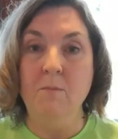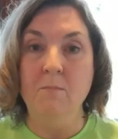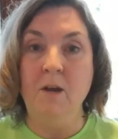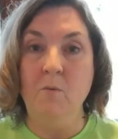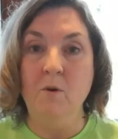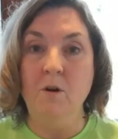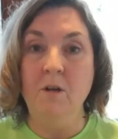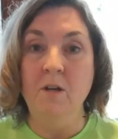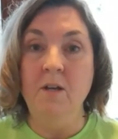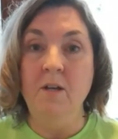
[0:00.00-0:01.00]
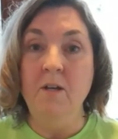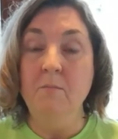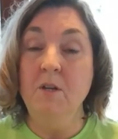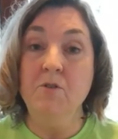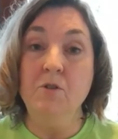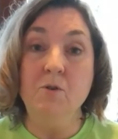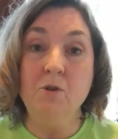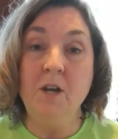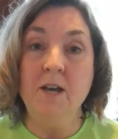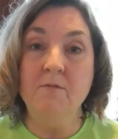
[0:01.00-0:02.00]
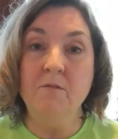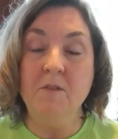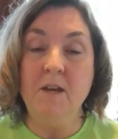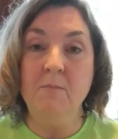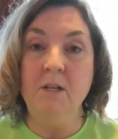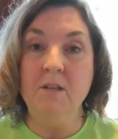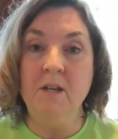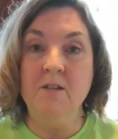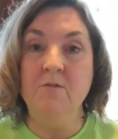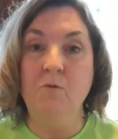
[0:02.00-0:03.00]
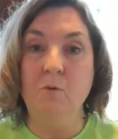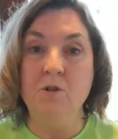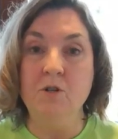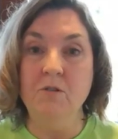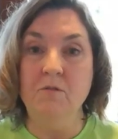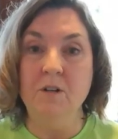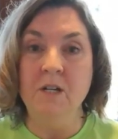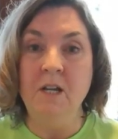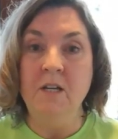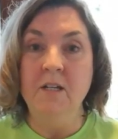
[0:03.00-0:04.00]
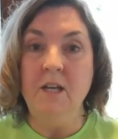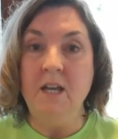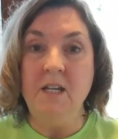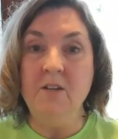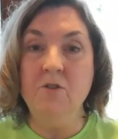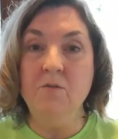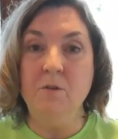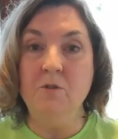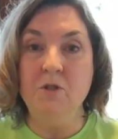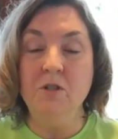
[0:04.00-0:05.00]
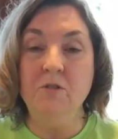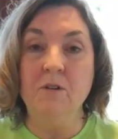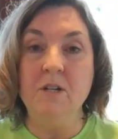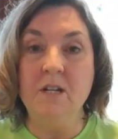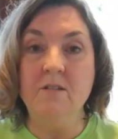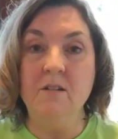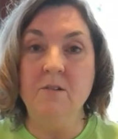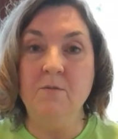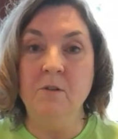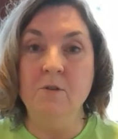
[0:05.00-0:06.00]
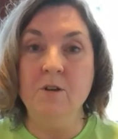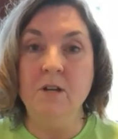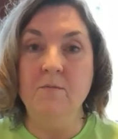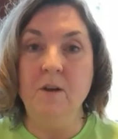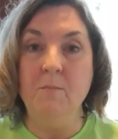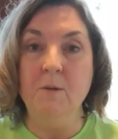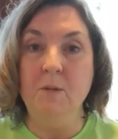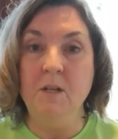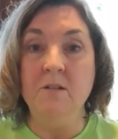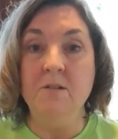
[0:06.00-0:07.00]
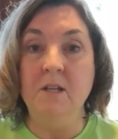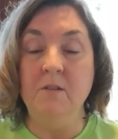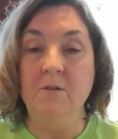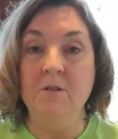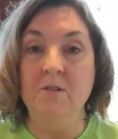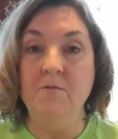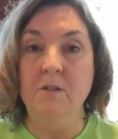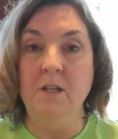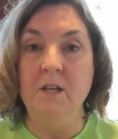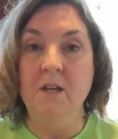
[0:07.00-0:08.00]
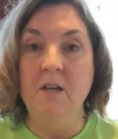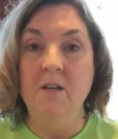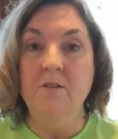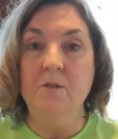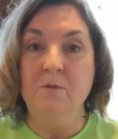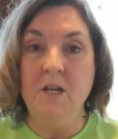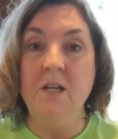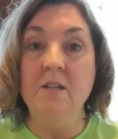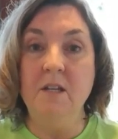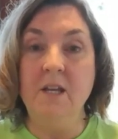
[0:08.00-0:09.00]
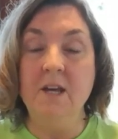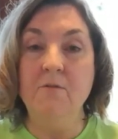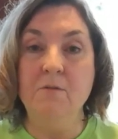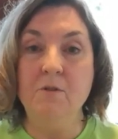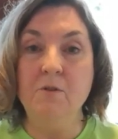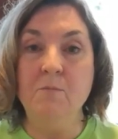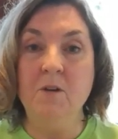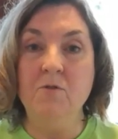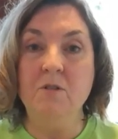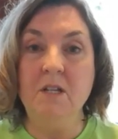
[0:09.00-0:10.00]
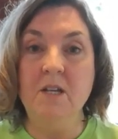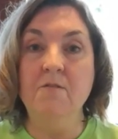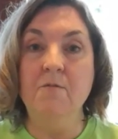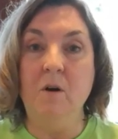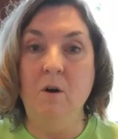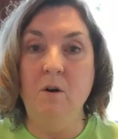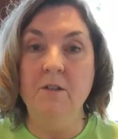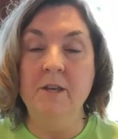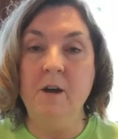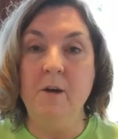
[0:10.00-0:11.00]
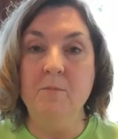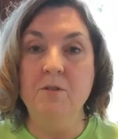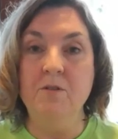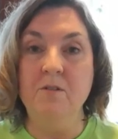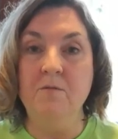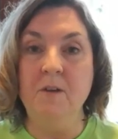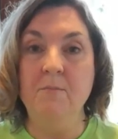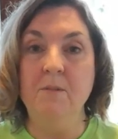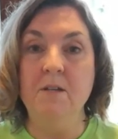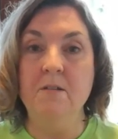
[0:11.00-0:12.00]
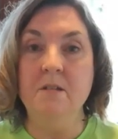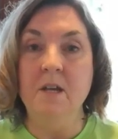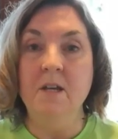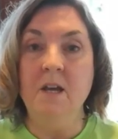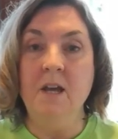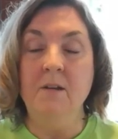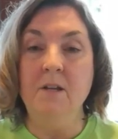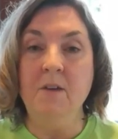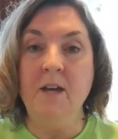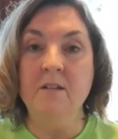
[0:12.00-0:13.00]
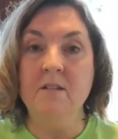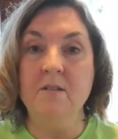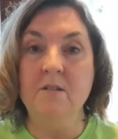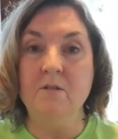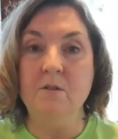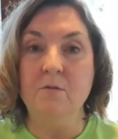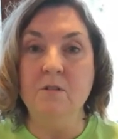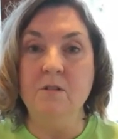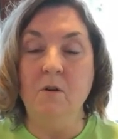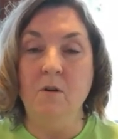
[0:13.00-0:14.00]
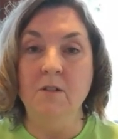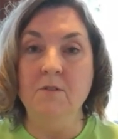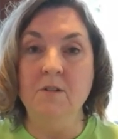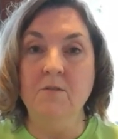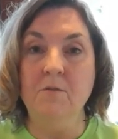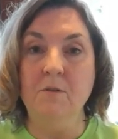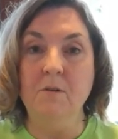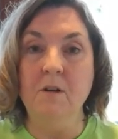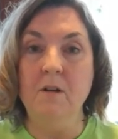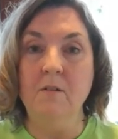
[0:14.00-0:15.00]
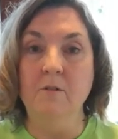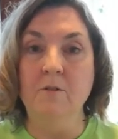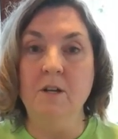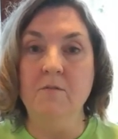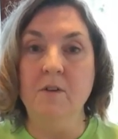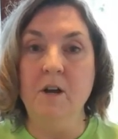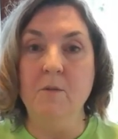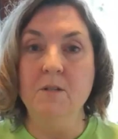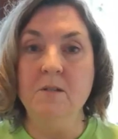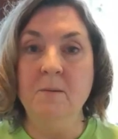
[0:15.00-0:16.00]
might work. Because you could have a family that has 4 children, and each of those children needs a different learning environment because they learn differently. So taken together, the two measures give all the options to families and give access to students to all of the different learning environments.